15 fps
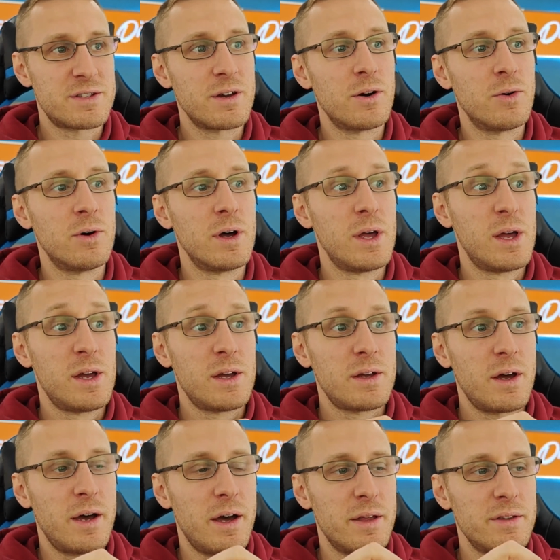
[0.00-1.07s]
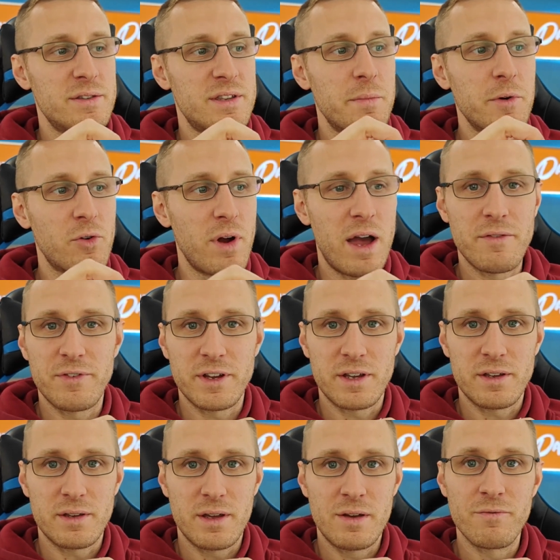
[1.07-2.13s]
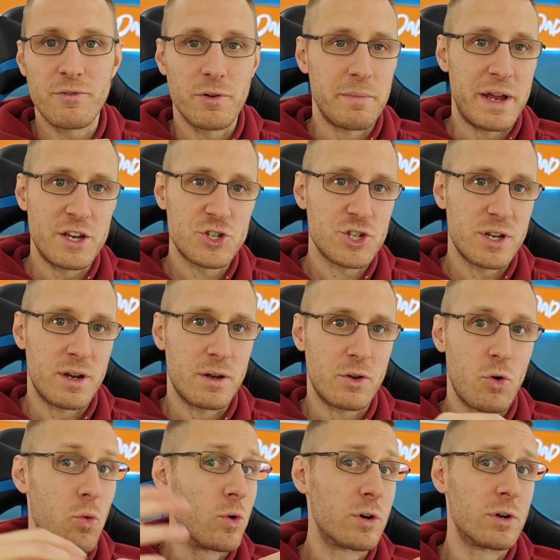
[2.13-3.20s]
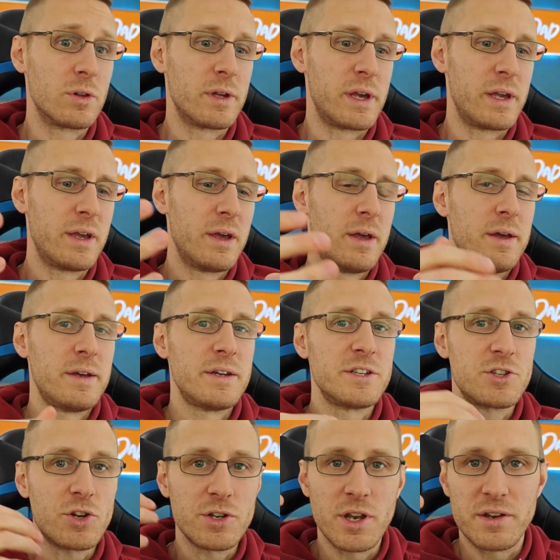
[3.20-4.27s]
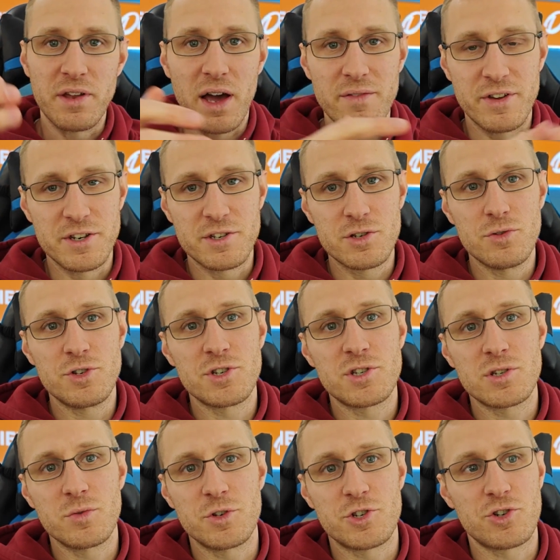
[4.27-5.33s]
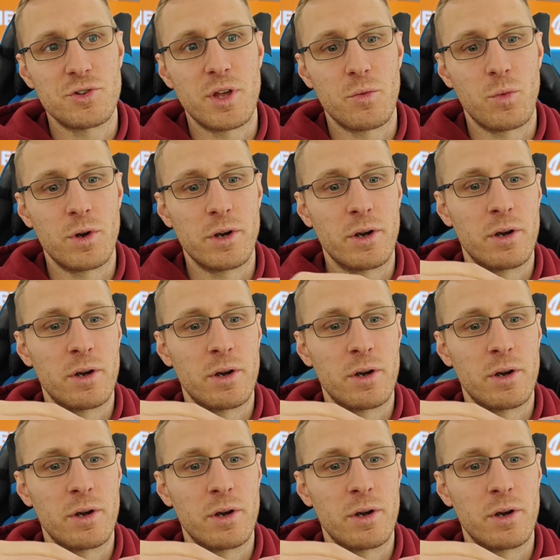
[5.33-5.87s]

So demographic information quarterly is good to dive into just to ensure that